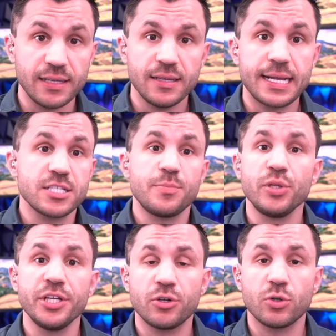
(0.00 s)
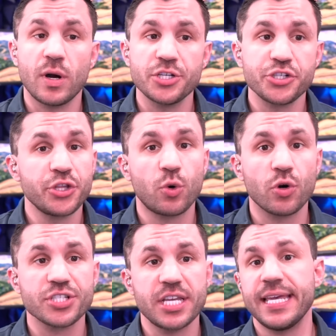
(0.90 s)
That's a political question. The
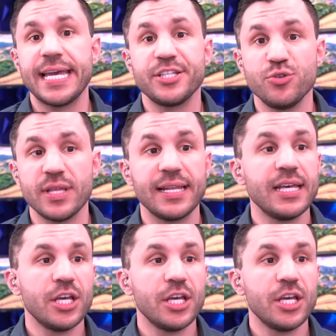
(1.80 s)
courts say you can't do that.